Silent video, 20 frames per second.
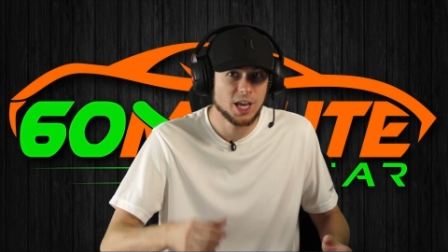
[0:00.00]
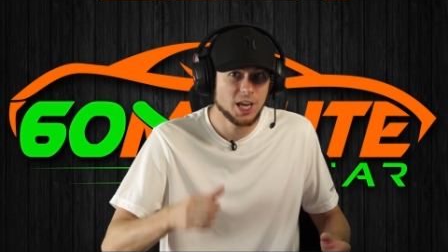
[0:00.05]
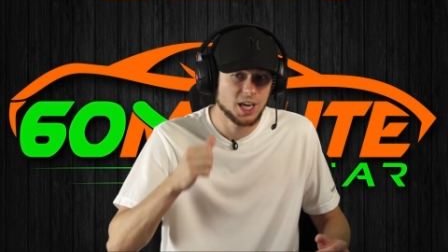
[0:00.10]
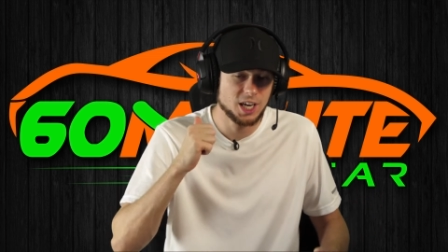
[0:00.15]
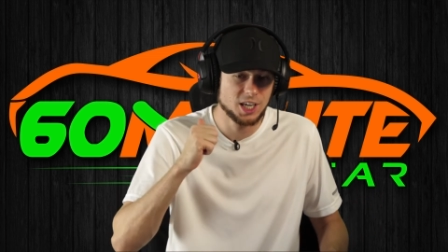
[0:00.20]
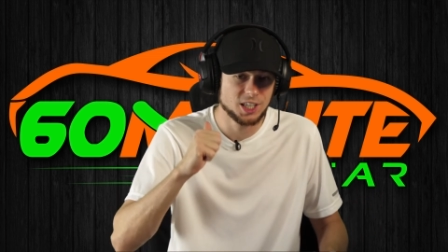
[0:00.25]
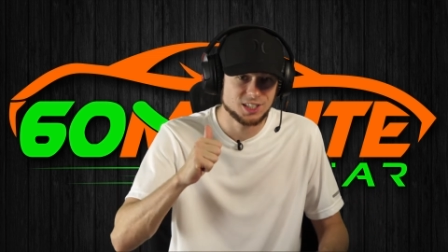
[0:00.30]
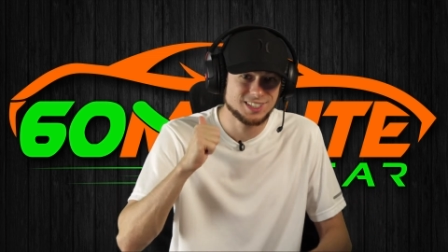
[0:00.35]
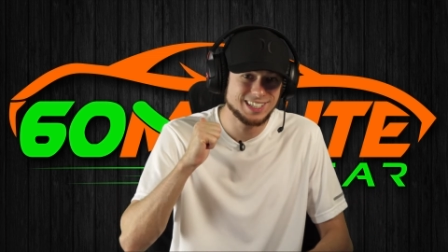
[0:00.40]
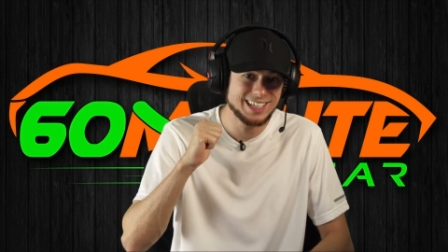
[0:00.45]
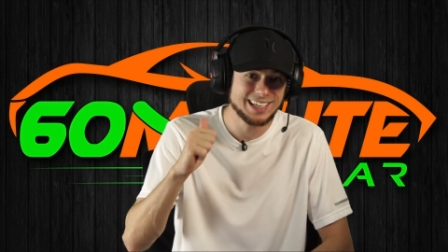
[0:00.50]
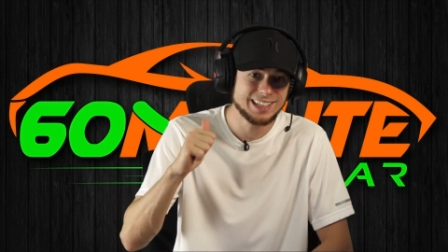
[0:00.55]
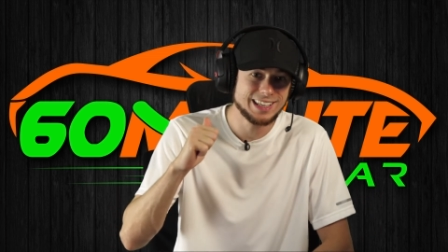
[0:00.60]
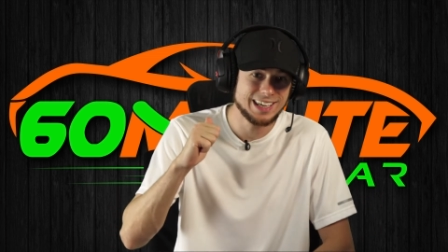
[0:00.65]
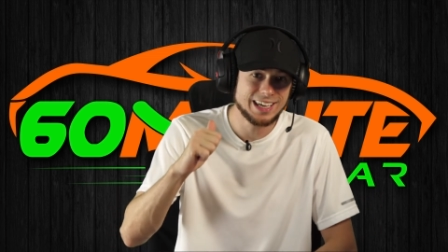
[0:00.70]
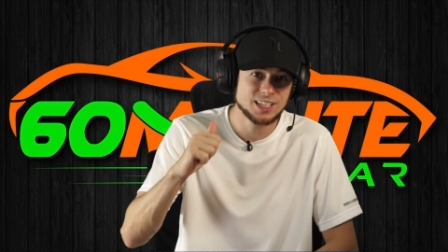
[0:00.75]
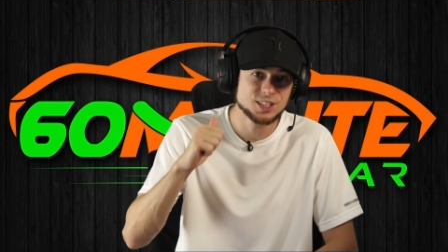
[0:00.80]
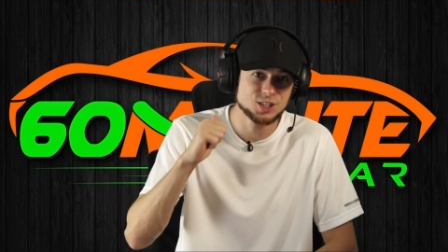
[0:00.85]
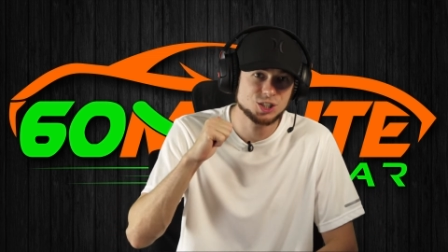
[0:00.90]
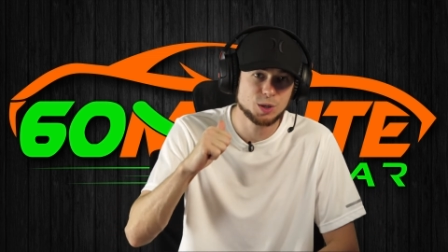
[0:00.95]
It did
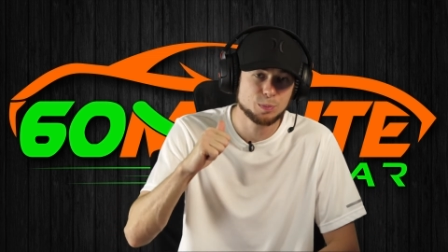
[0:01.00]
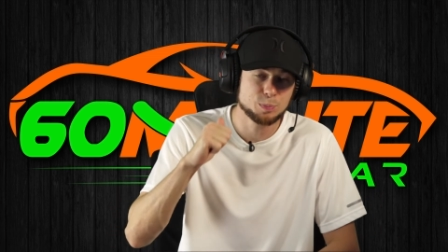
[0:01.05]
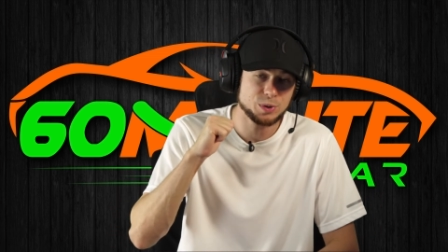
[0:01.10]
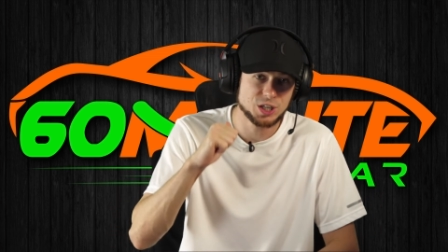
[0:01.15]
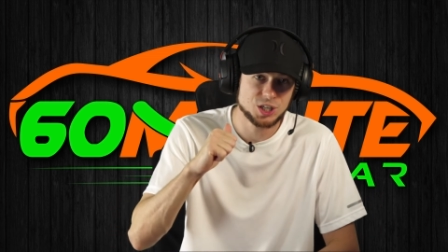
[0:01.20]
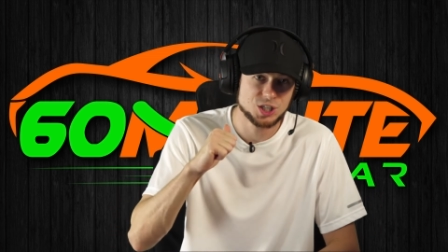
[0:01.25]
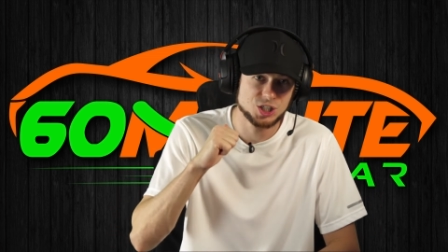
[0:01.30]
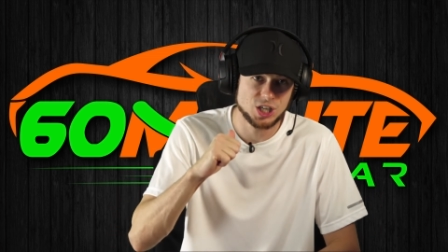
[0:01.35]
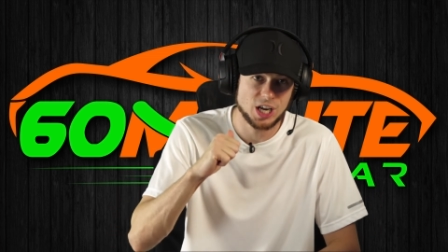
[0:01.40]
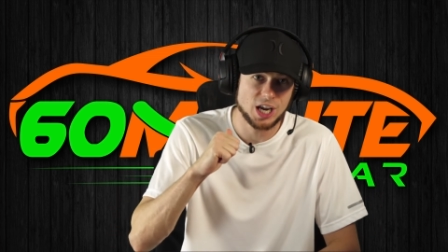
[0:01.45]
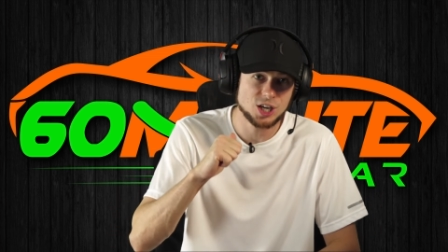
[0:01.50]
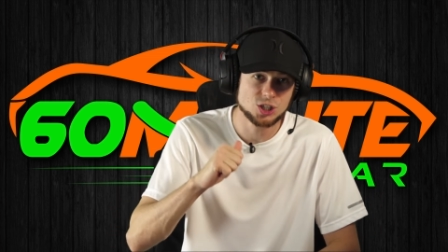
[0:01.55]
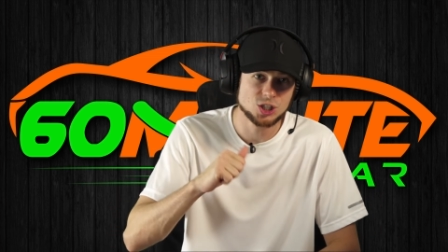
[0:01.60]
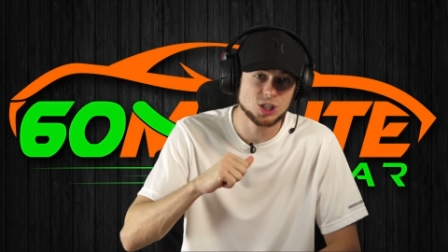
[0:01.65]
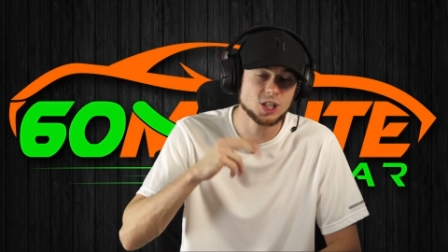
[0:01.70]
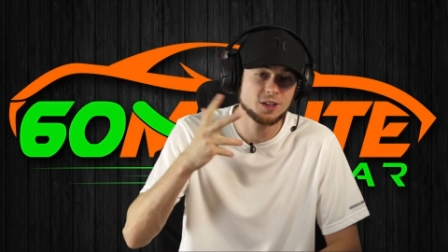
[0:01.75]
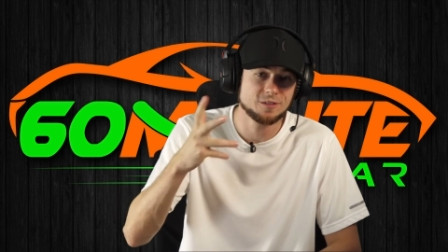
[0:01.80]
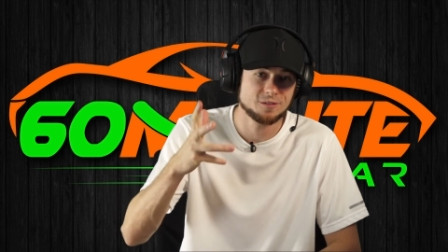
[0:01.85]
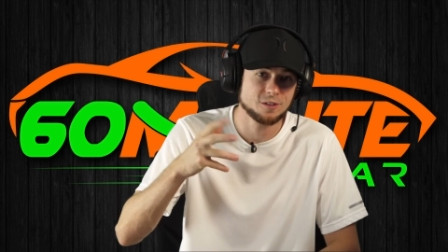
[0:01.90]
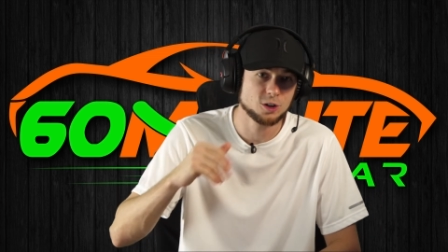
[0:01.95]
its
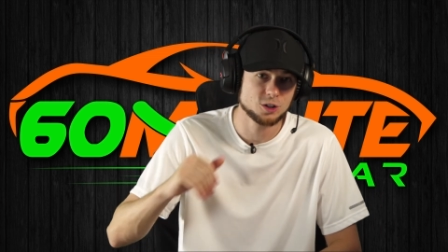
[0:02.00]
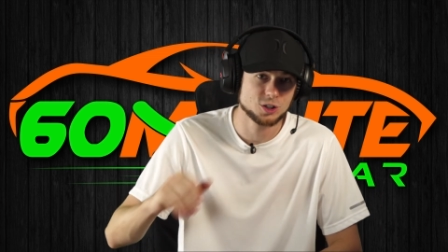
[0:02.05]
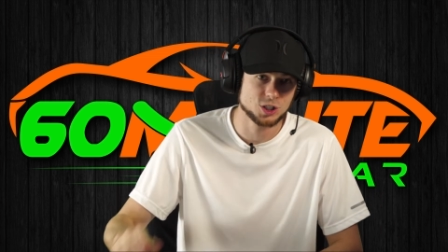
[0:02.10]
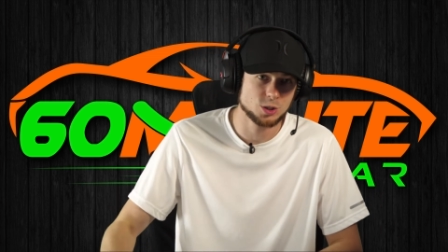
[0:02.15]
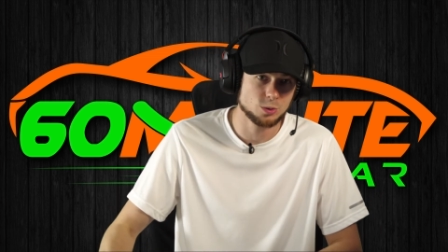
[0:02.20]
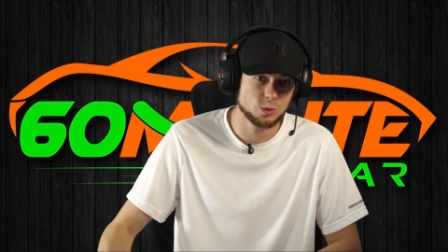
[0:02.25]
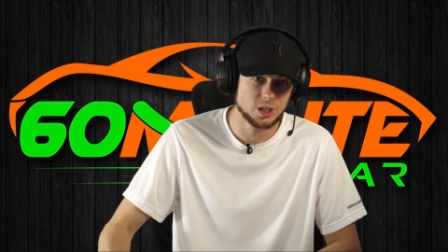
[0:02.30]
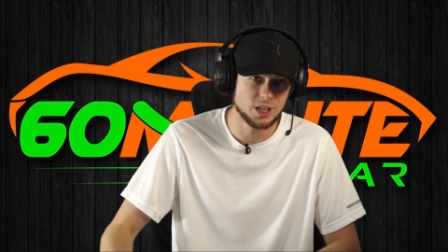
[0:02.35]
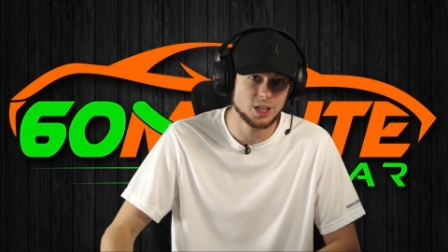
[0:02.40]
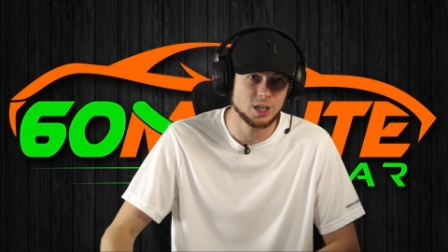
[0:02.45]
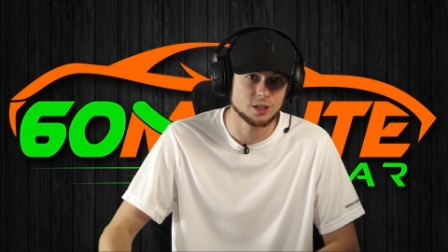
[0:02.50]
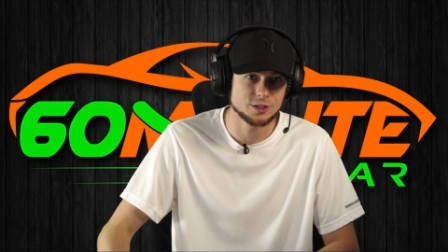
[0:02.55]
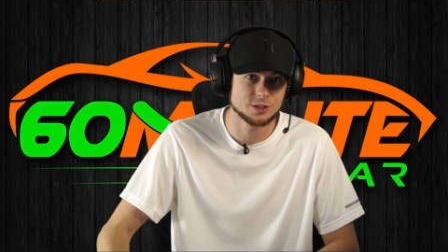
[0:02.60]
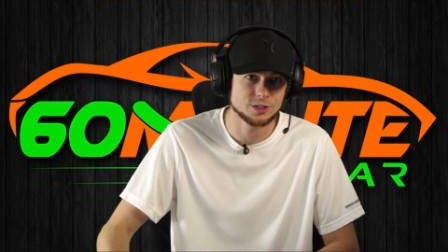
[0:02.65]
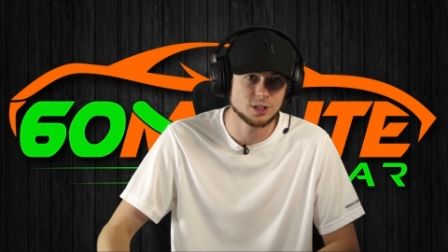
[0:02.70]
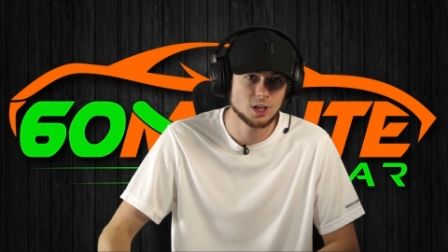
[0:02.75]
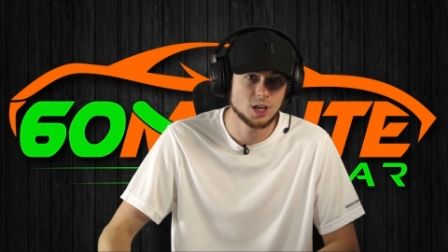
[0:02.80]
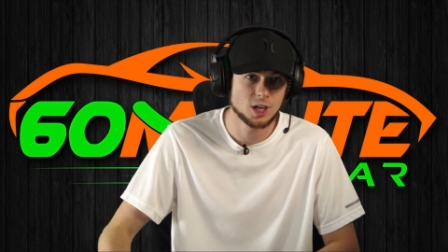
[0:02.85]
depreciation in first 3 years.